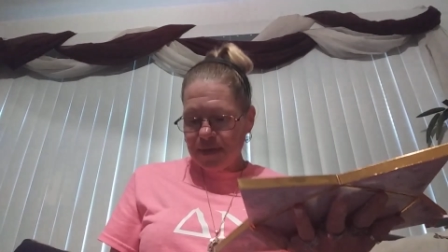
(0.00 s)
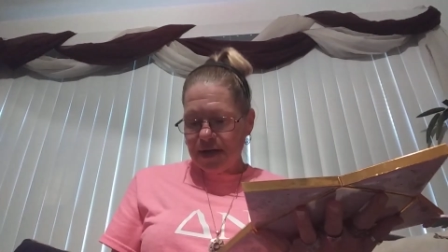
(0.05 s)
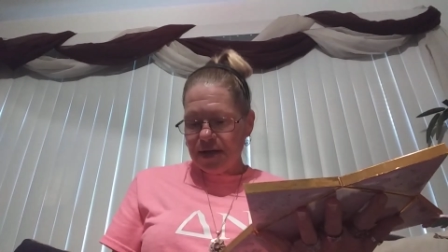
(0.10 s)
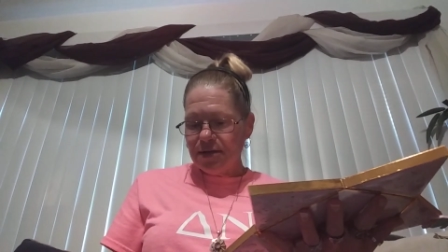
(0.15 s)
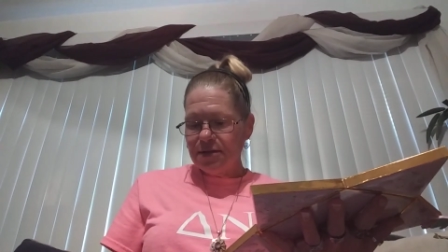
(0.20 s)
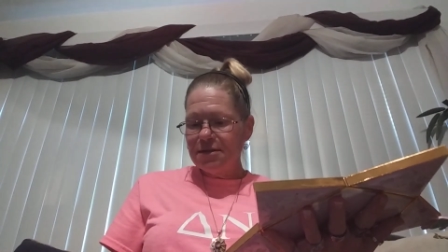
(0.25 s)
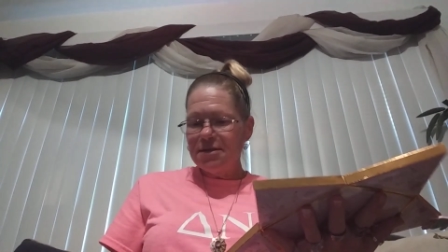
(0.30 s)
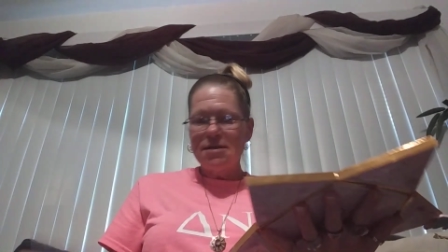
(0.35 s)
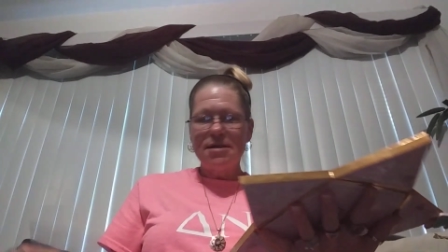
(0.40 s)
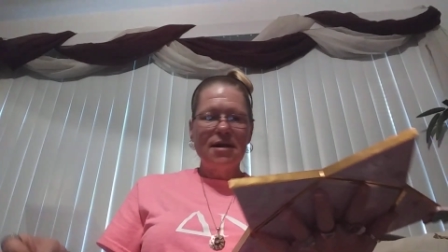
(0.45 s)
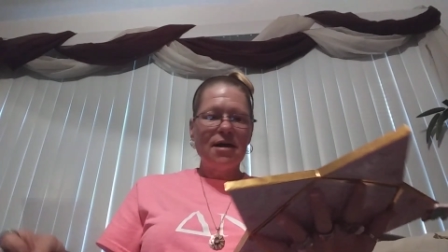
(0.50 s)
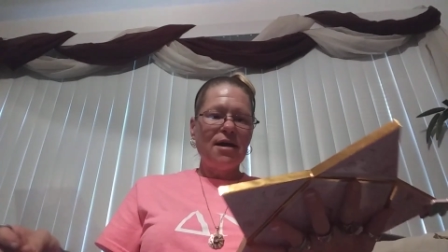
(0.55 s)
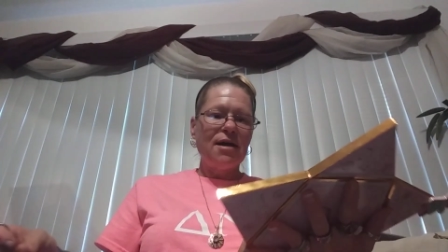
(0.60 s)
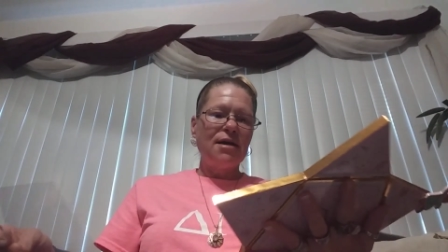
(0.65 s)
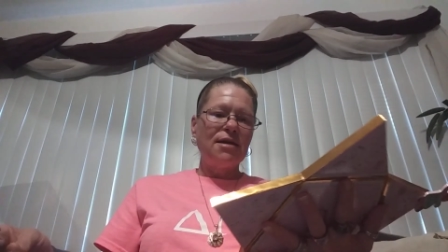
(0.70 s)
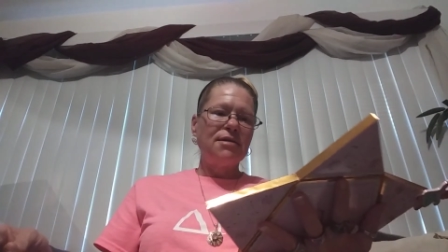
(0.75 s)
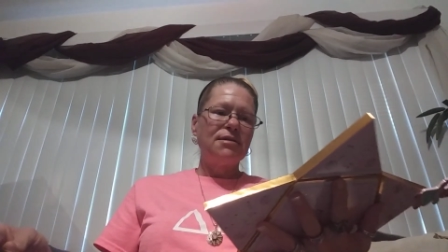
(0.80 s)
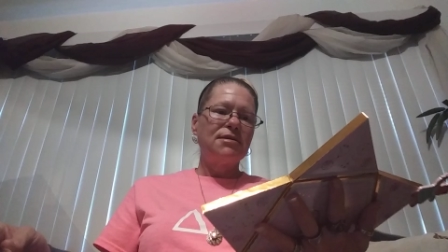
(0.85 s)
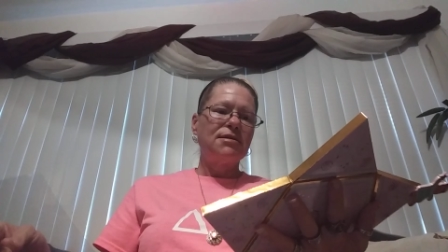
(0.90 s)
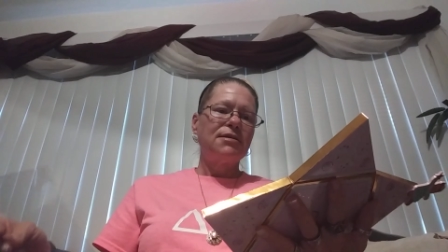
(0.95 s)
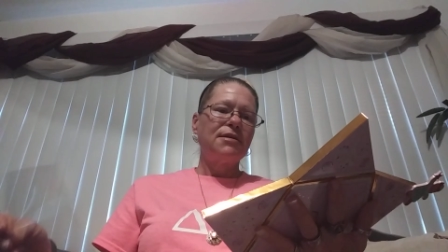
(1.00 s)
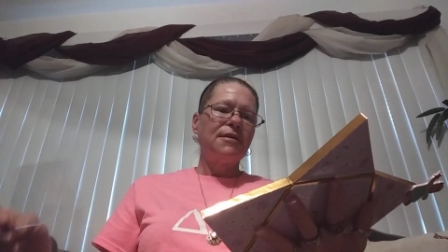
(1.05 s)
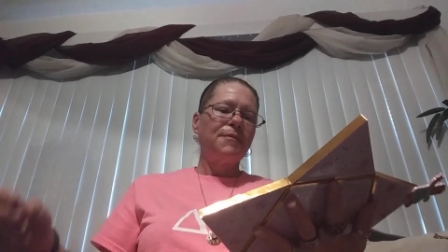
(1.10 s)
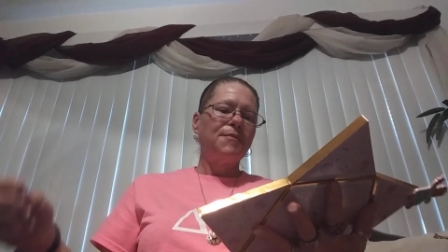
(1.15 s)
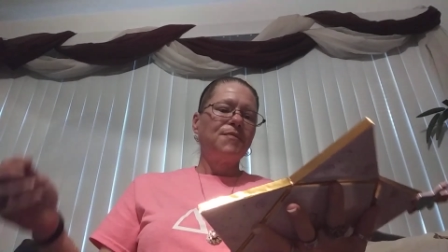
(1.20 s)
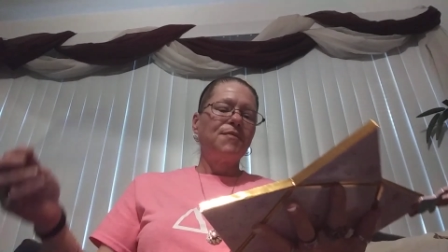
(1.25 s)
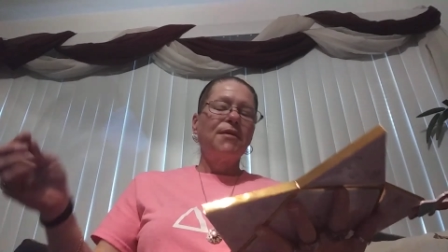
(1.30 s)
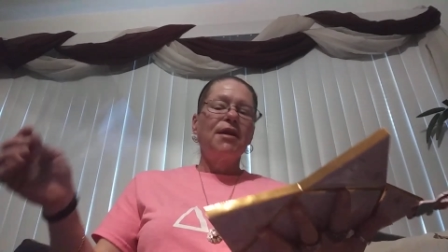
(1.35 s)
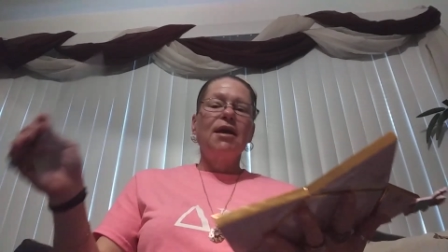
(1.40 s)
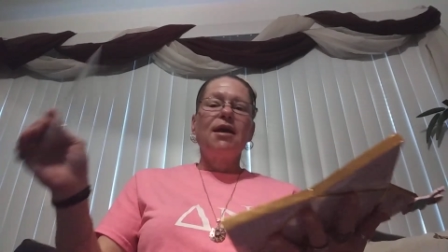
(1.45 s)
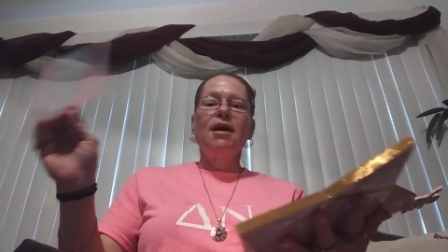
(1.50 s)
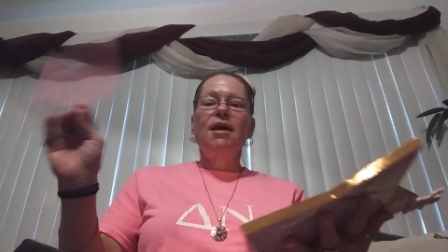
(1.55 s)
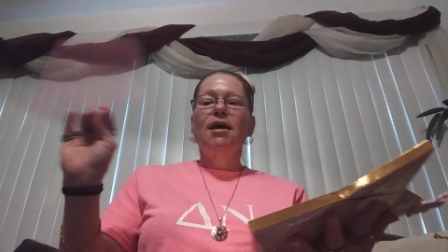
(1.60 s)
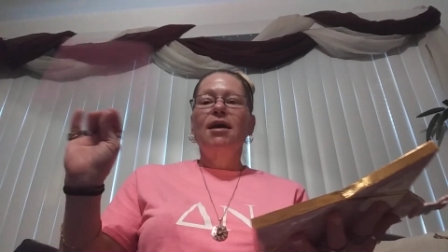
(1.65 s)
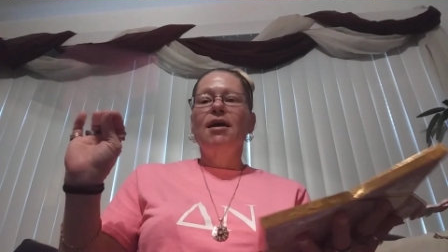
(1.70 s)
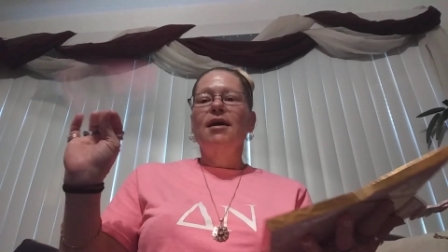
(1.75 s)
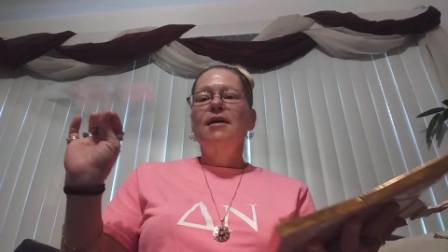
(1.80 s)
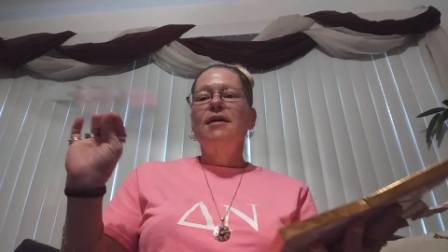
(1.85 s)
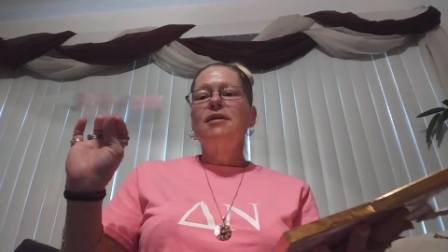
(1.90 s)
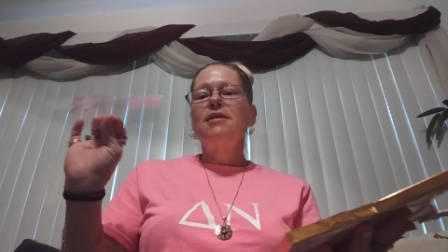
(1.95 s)
That's nice,
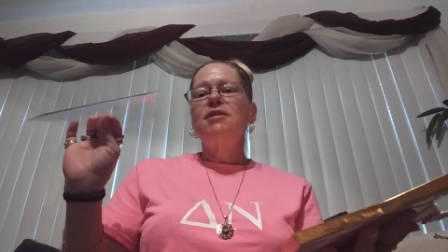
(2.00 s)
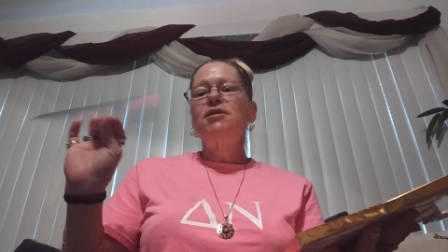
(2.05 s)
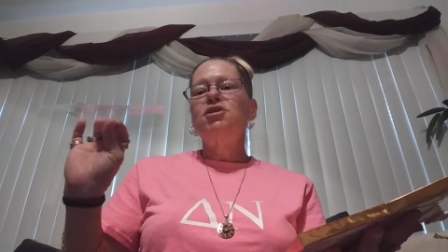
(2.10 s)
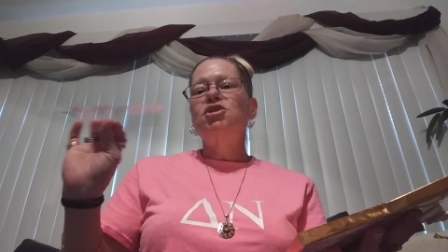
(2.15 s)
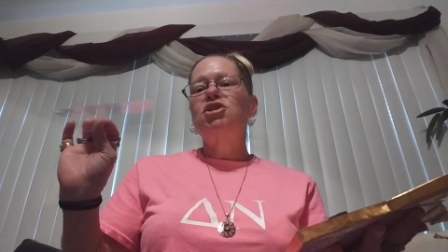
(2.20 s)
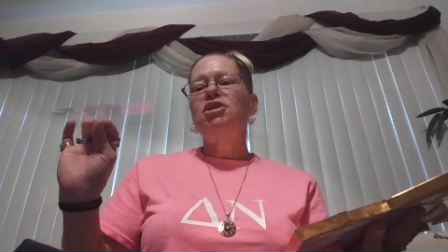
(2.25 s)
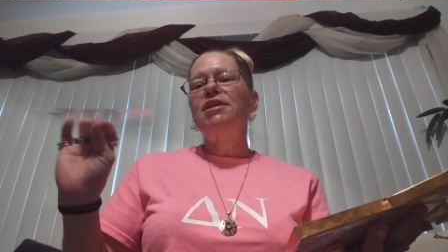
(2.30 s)
nice.